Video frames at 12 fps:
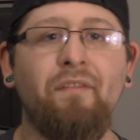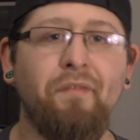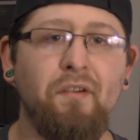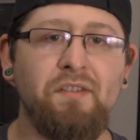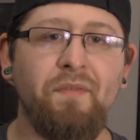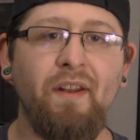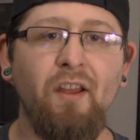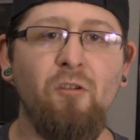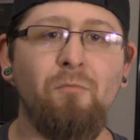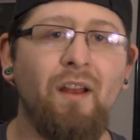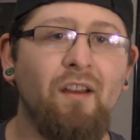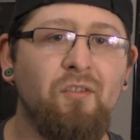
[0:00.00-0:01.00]
first video
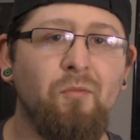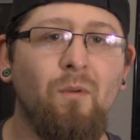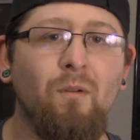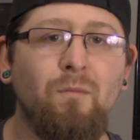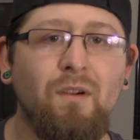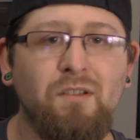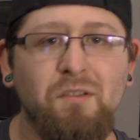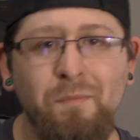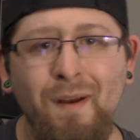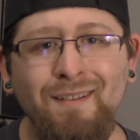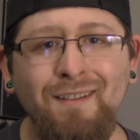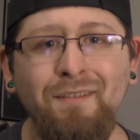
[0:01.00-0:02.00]
in my Underworld
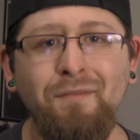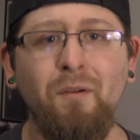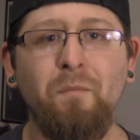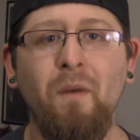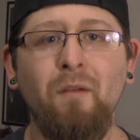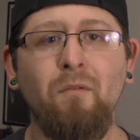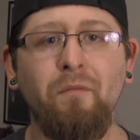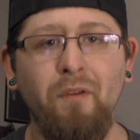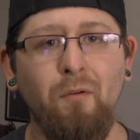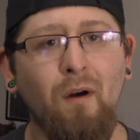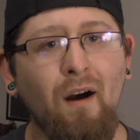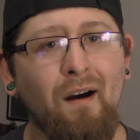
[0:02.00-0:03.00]
retrospective with my
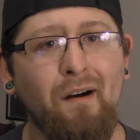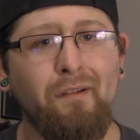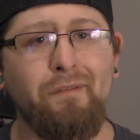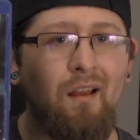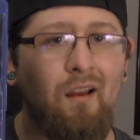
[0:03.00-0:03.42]
review of